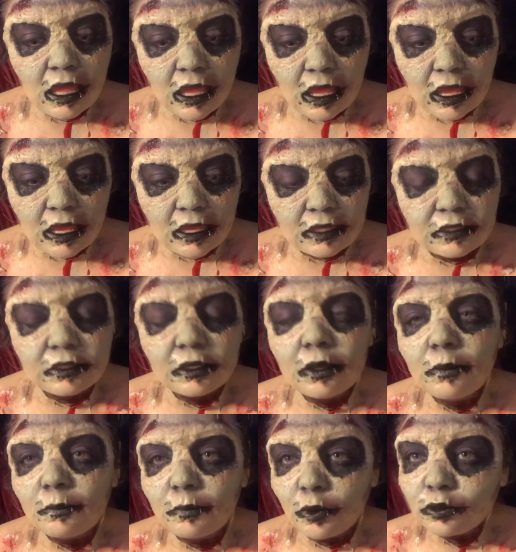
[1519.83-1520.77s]
and
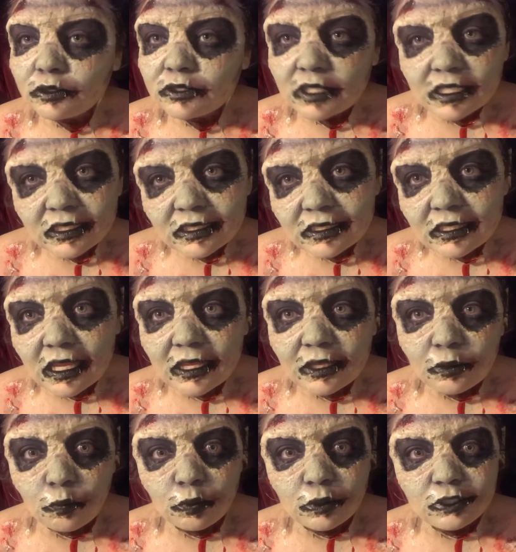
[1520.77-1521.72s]
most sites,
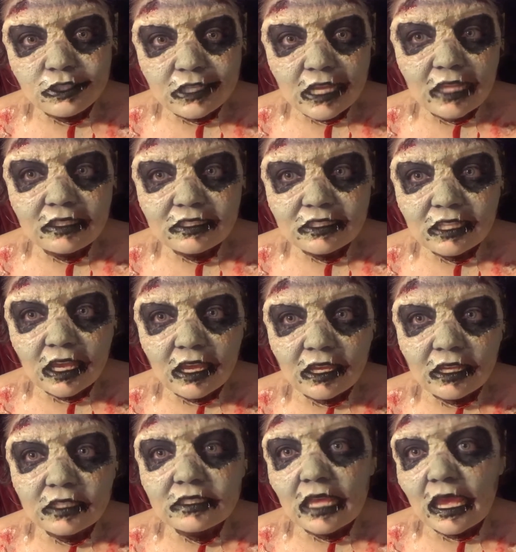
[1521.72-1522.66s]
like, were dead
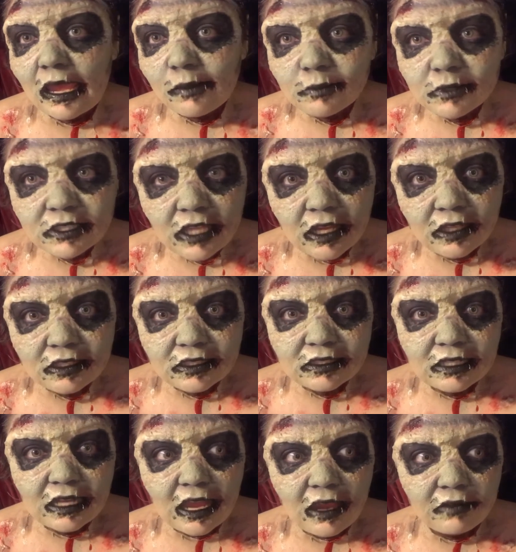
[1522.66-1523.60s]
sites. Amazon
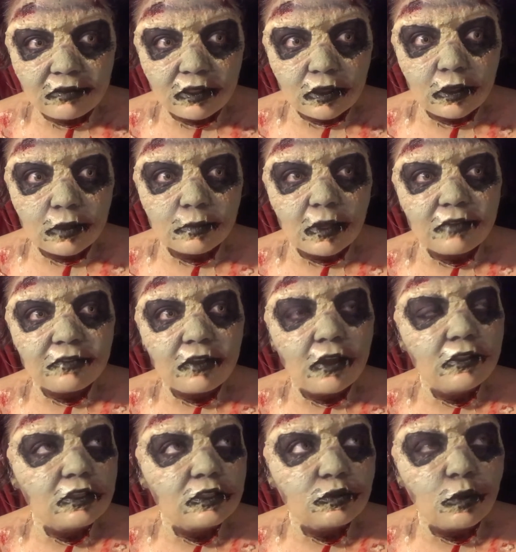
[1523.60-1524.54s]
doesn't have them. I
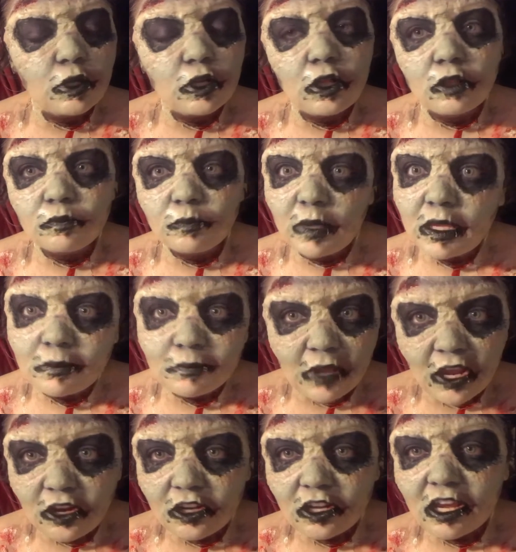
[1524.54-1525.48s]
found this one called Pink
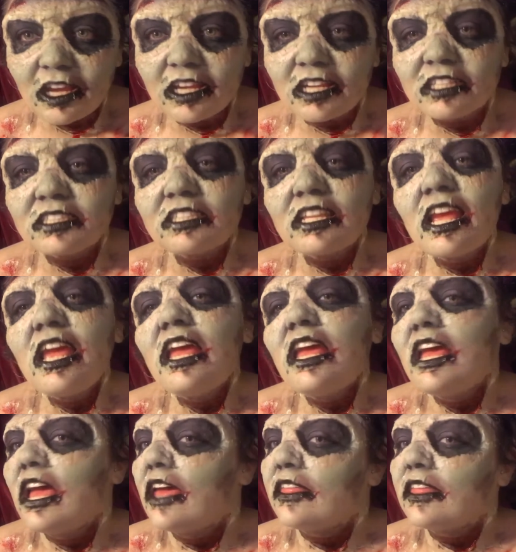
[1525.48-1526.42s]
Paradise,
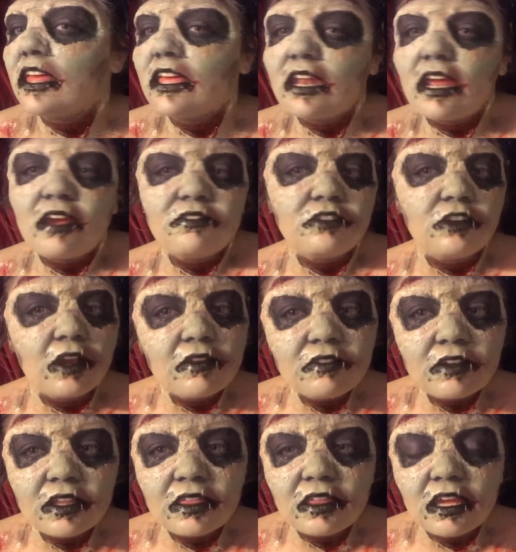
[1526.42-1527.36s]
and then after
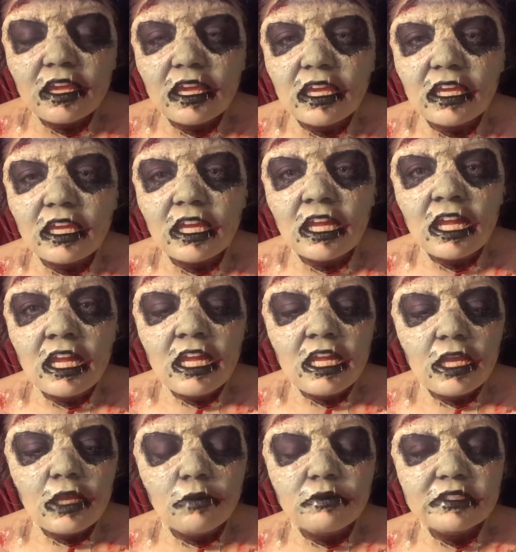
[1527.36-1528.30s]
everything,
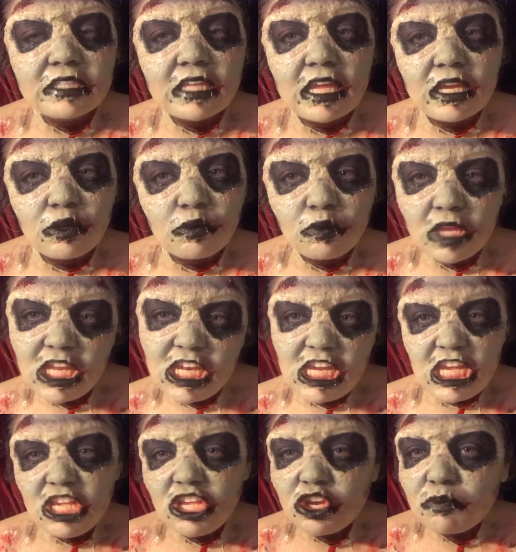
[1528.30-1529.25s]
it was like, we
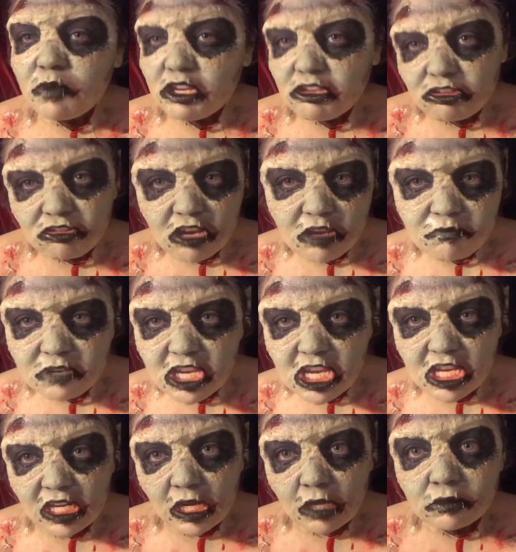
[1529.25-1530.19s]
need your
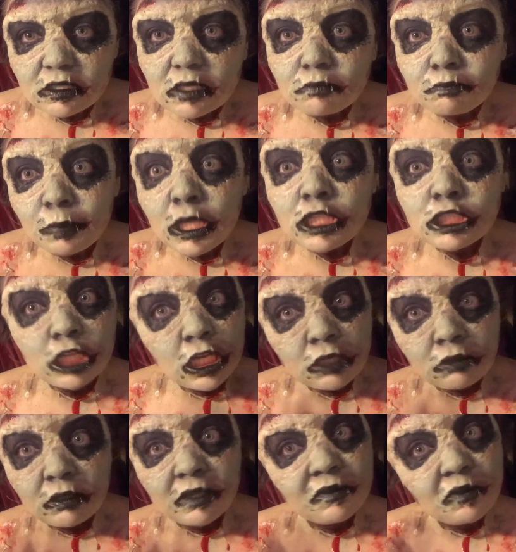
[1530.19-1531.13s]
prescription, and I was like, bitch, I
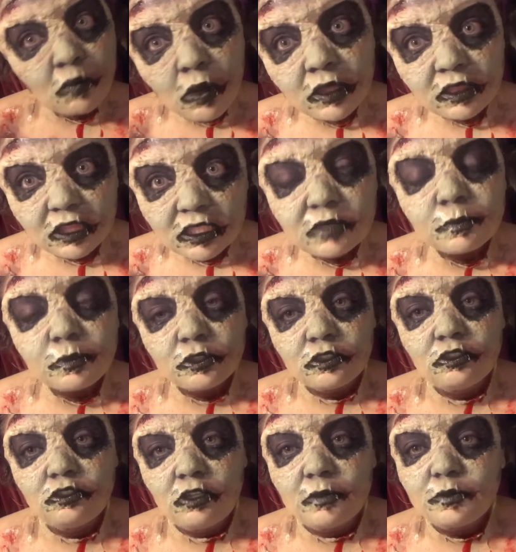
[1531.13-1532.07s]
don't even want this
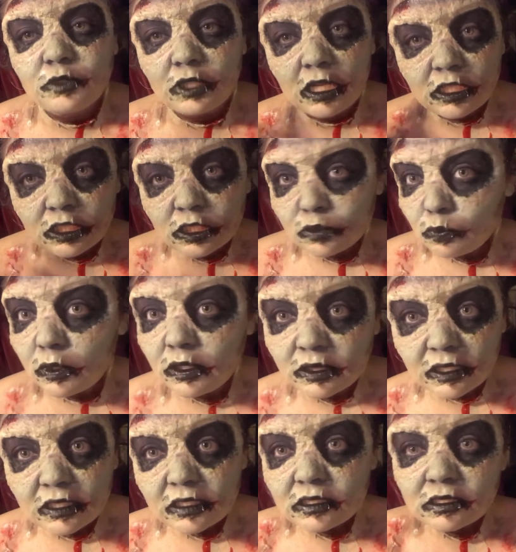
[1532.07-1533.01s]
prescription. I just
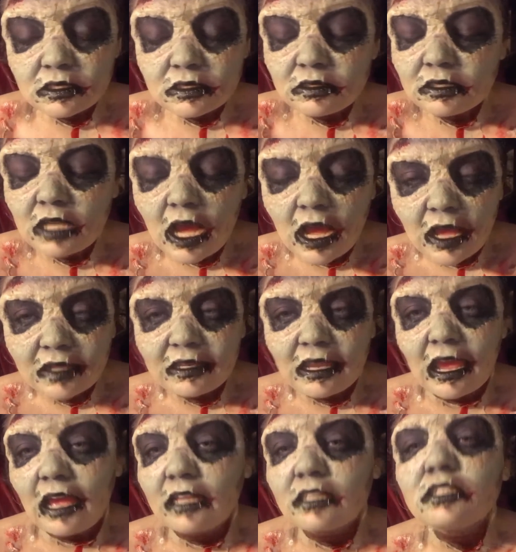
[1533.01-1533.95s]
want these
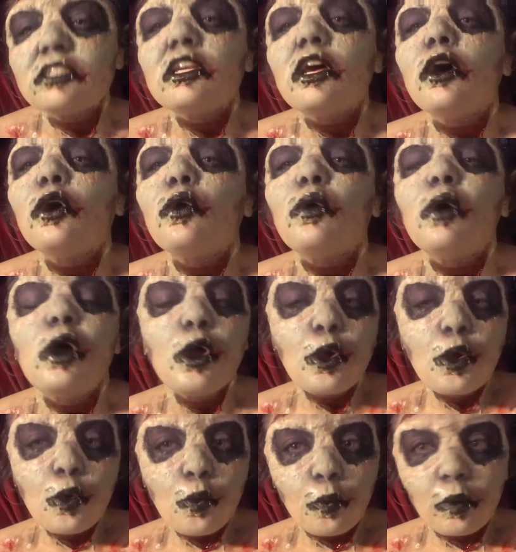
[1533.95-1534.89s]
contacts. So
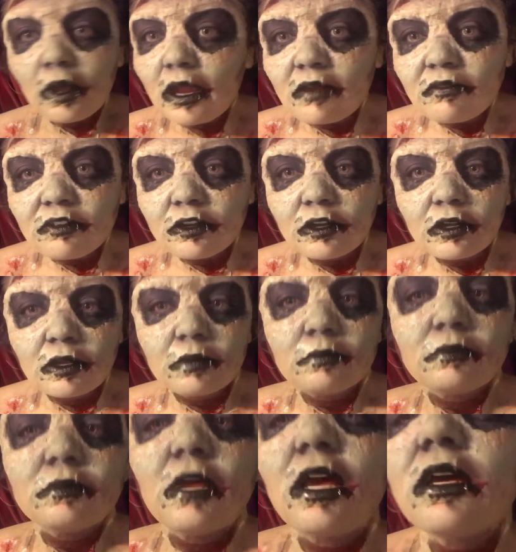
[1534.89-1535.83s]
whatever,
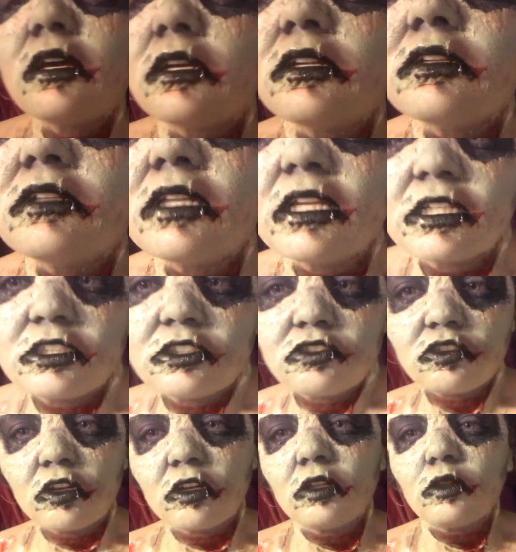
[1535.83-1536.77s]
I'm not gonna, like,
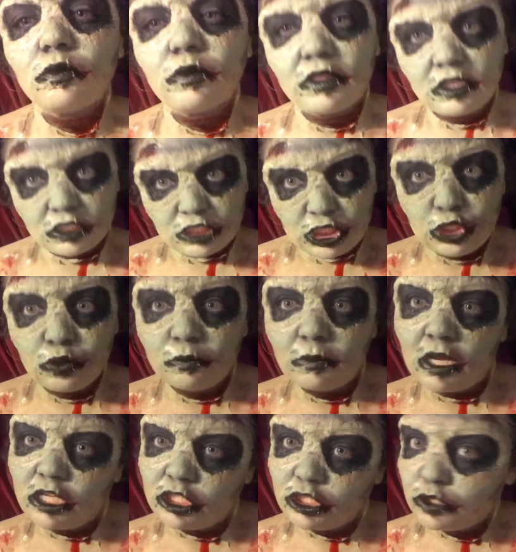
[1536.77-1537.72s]
struggle with it too
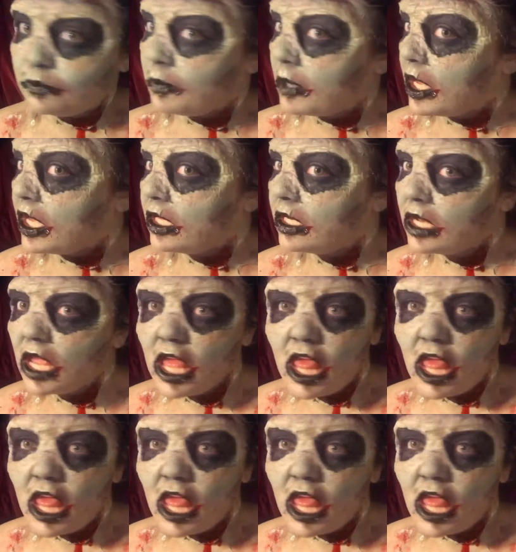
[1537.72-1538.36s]
much, but